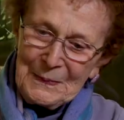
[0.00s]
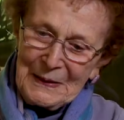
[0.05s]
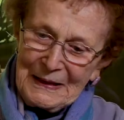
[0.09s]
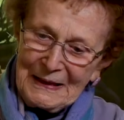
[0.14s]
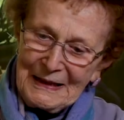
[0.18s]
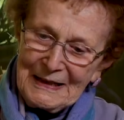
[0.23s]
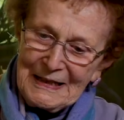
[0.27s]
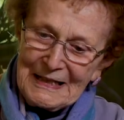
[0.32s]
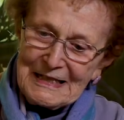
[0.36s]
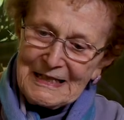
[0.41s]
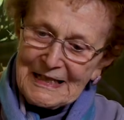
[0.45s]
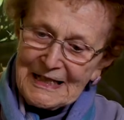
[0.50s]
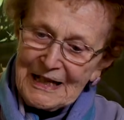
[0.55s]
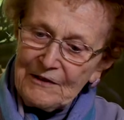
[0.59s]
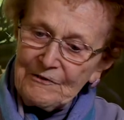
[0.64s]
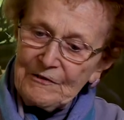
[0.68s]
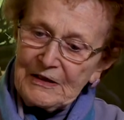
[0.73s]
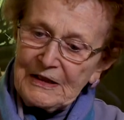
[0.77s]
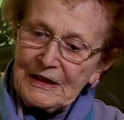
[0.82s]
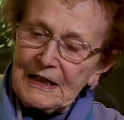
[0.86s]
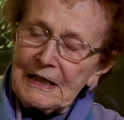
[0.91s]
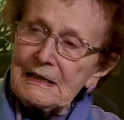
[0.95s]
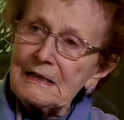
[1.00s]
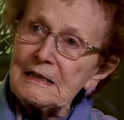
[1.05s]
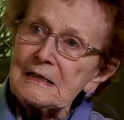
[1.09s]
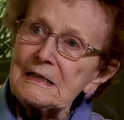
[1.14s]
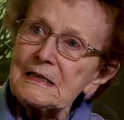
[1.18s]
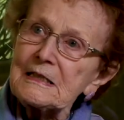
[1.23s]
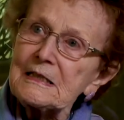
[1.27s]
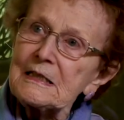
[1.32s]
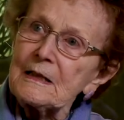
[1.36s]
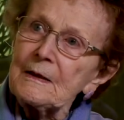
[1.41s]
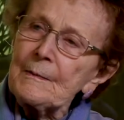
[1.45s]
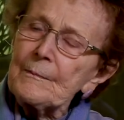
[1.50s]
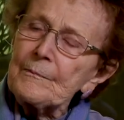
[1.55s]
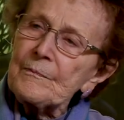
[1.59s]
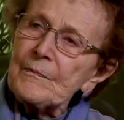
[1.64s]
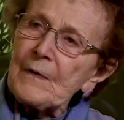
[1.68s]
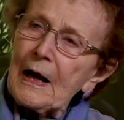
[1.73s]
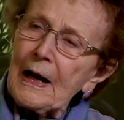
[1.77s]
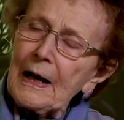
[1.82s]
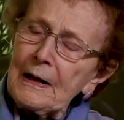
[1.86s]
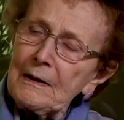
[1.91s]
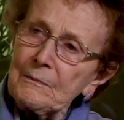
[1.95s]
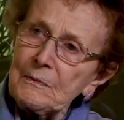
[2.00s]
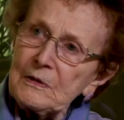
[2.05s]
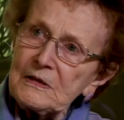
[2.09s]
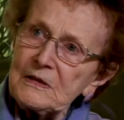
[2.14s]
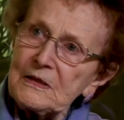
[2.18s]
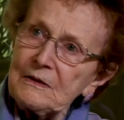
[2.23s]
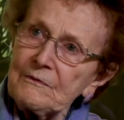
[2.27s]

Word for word: But in the 70s, I was